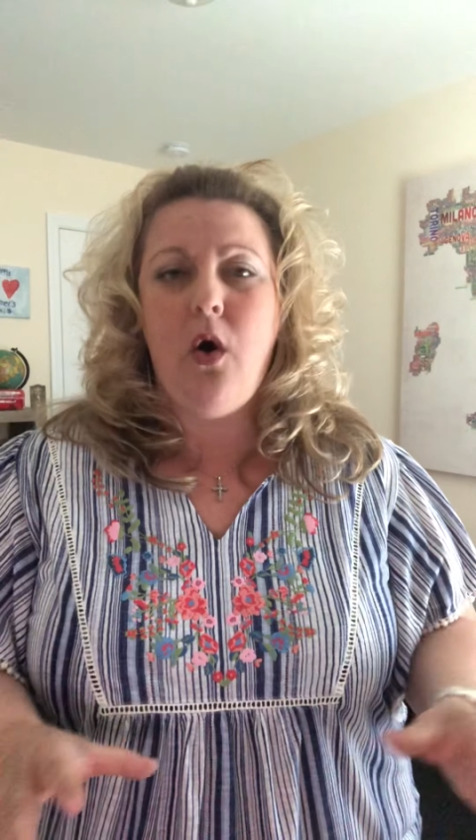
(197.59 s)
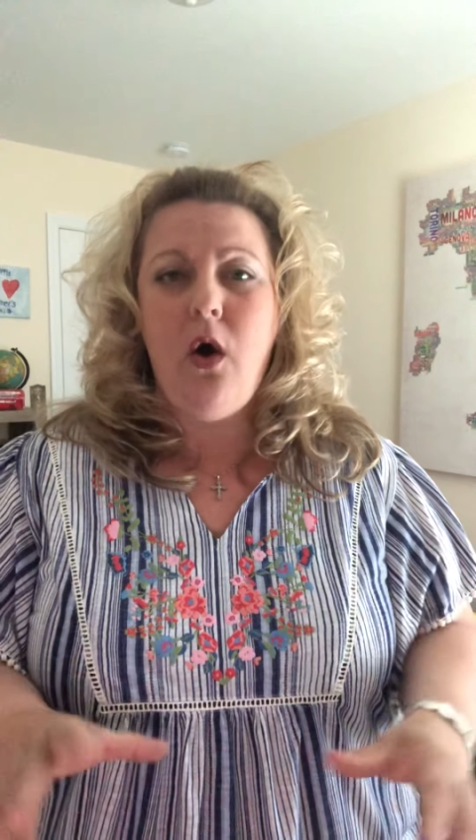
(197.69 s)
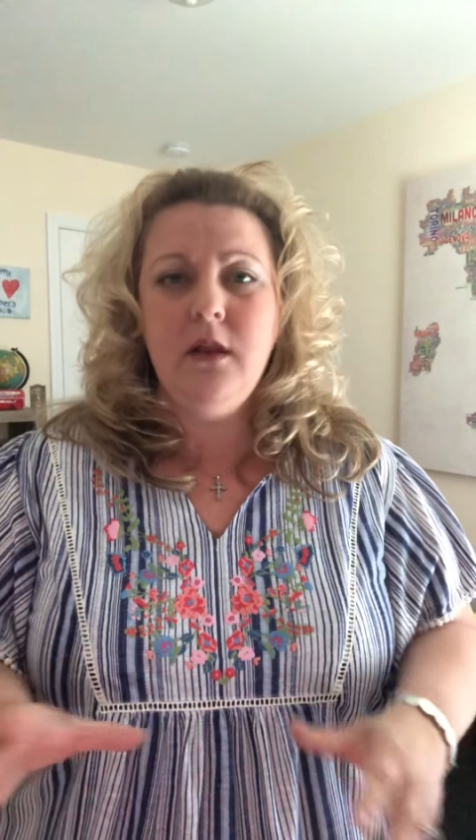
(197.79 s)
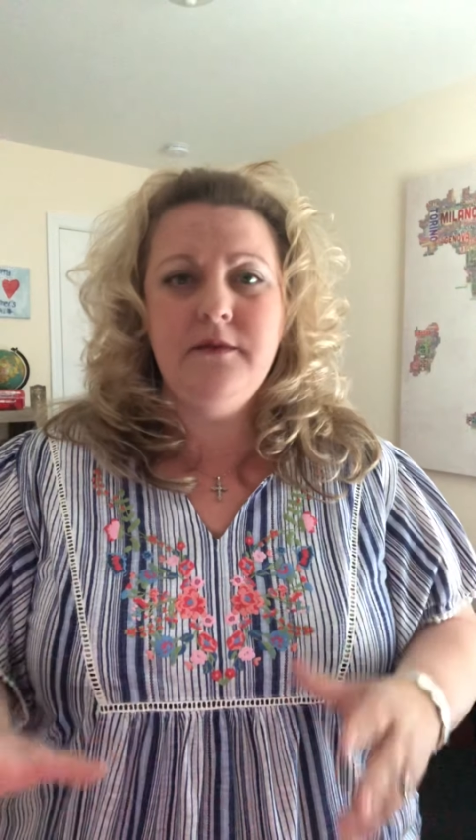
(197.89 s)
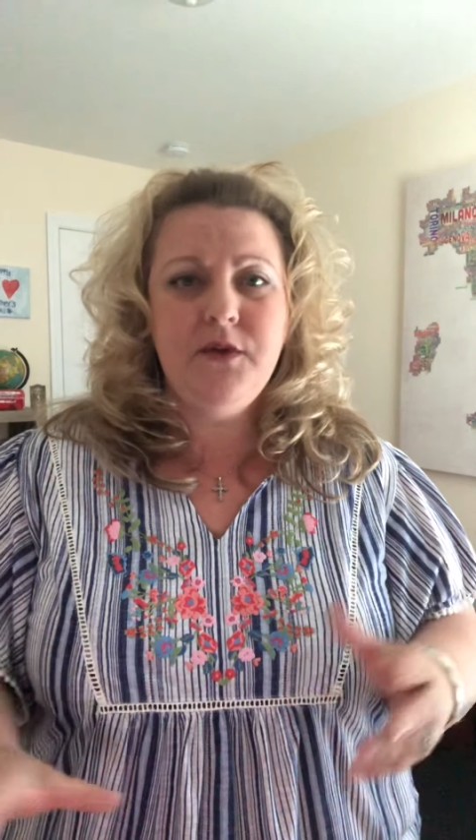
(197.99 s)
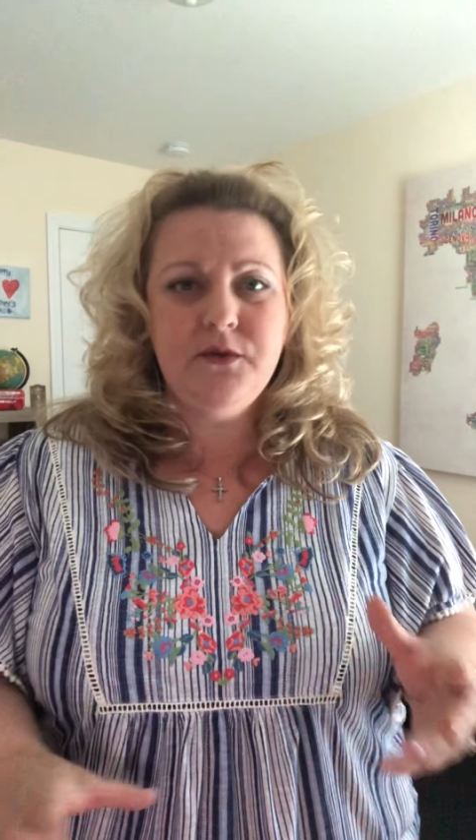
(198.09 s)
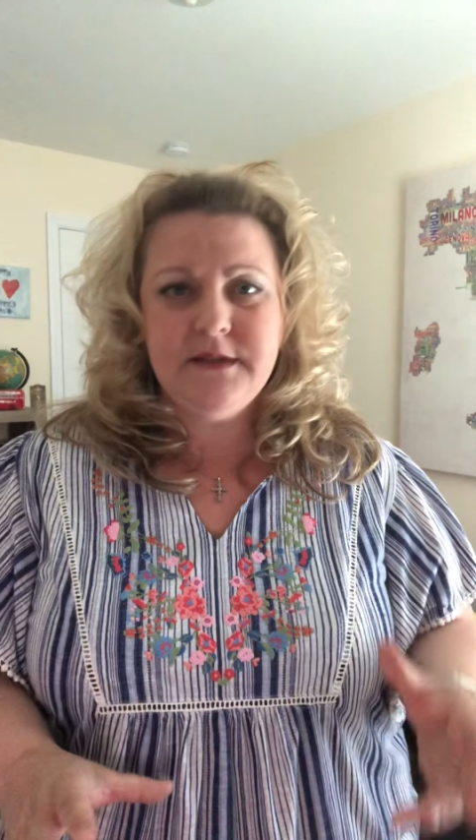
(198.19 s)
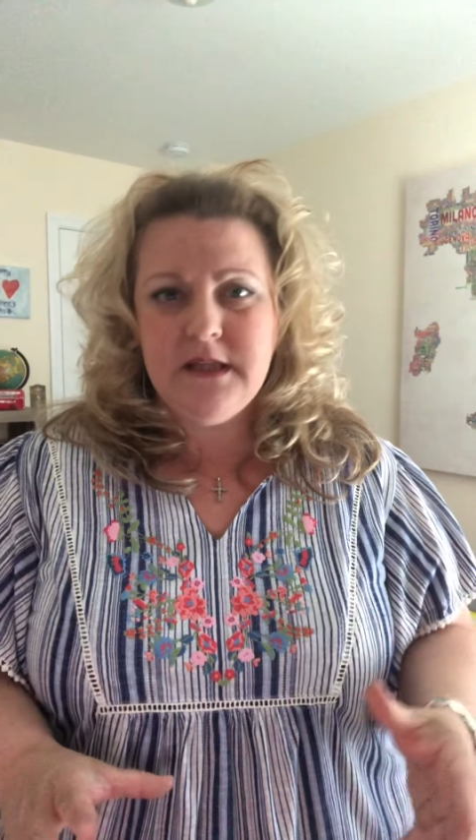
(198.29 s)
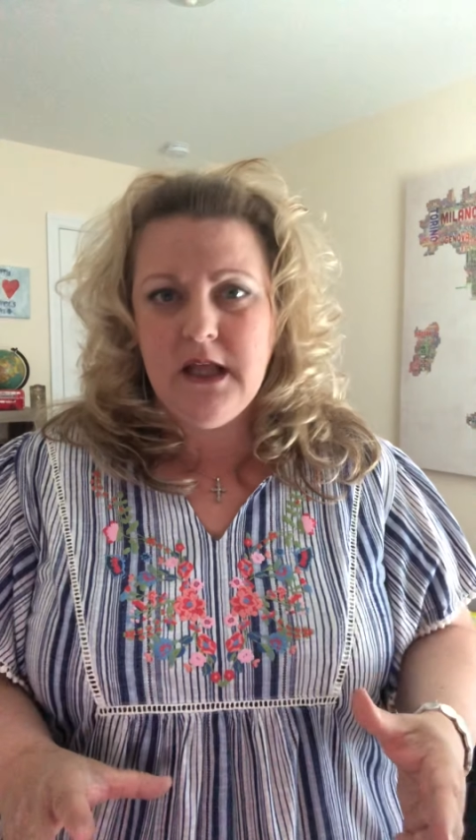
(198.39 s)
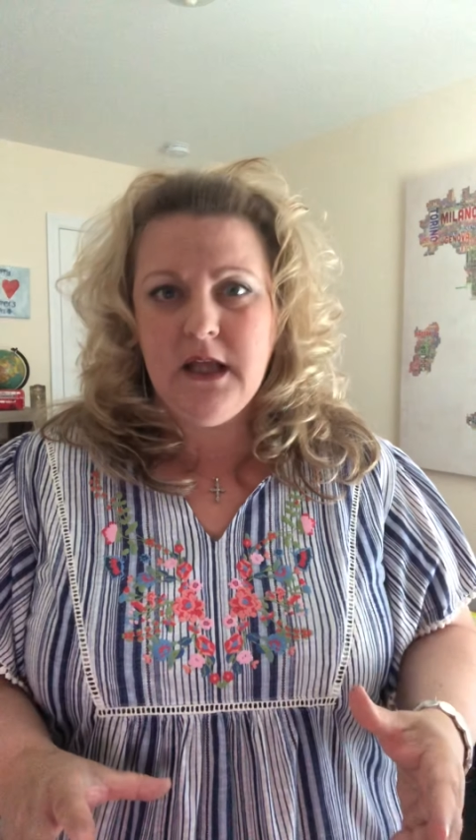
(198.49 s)
All of
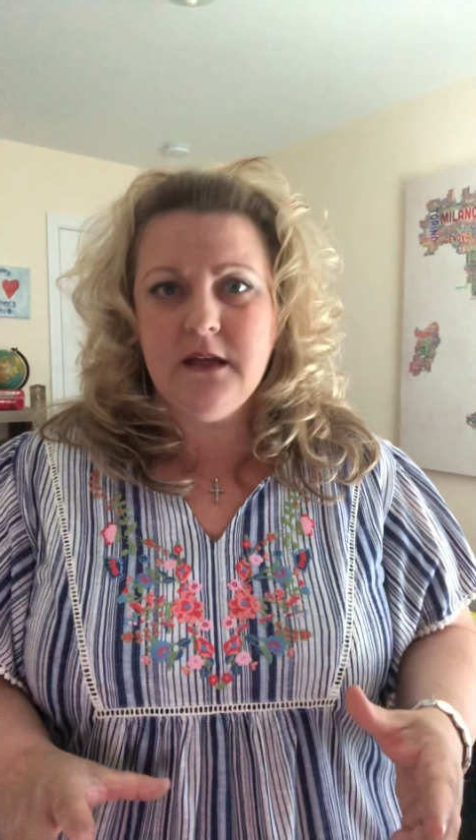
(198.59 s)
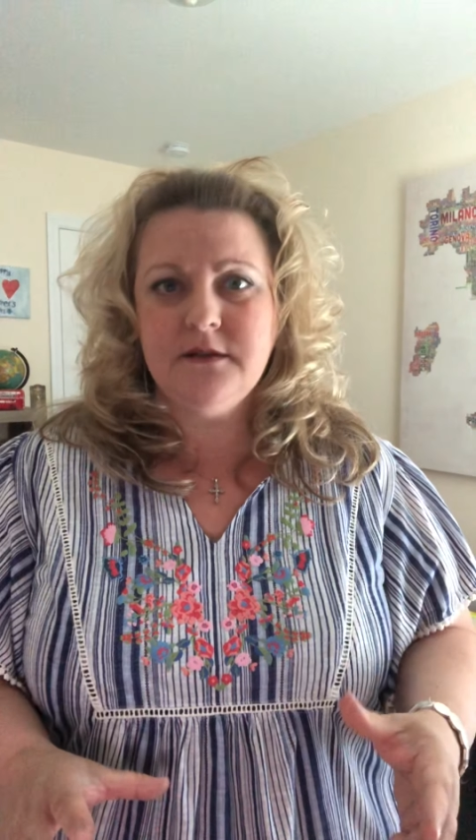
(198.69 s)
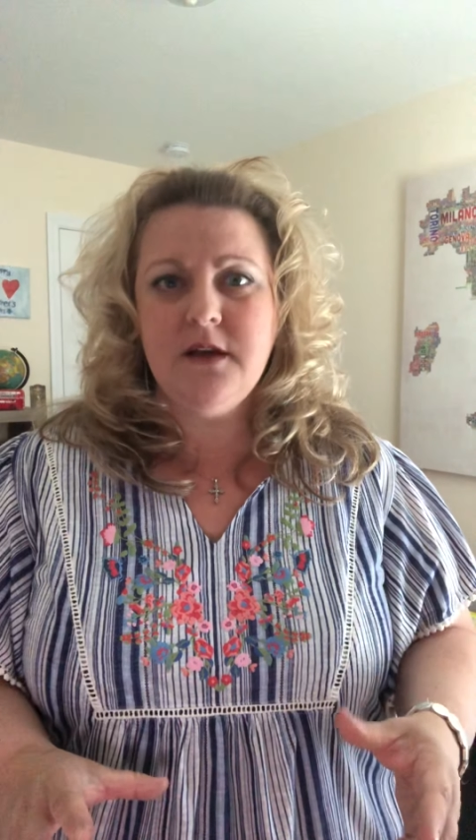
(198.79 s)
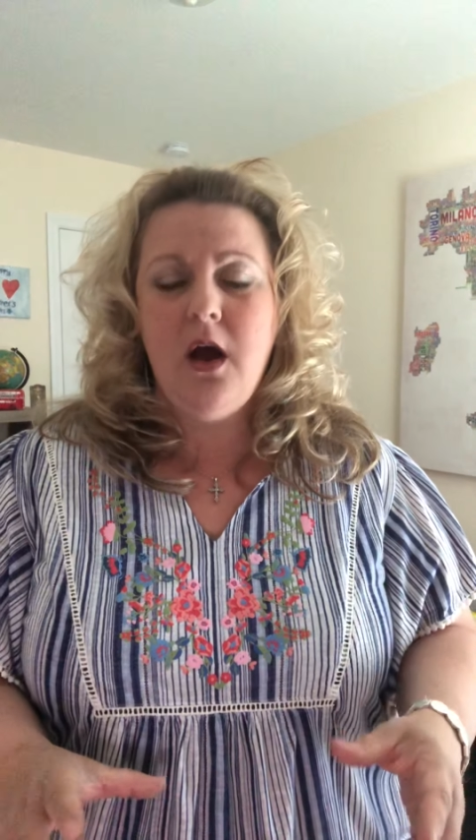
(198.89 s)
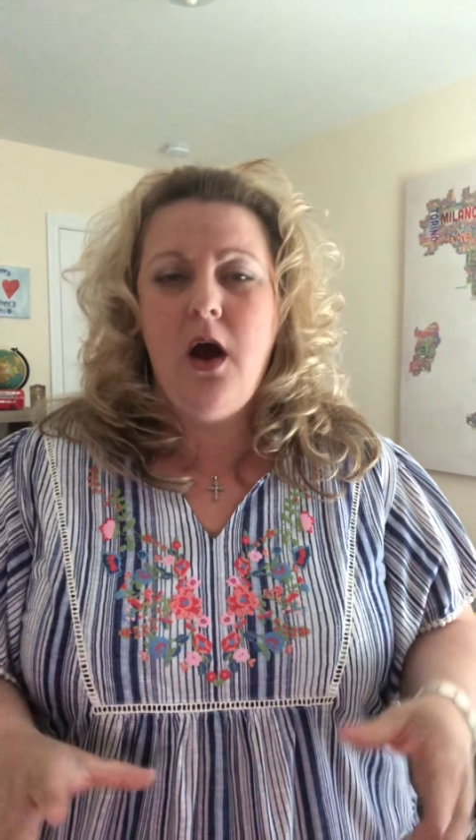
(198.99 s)
those things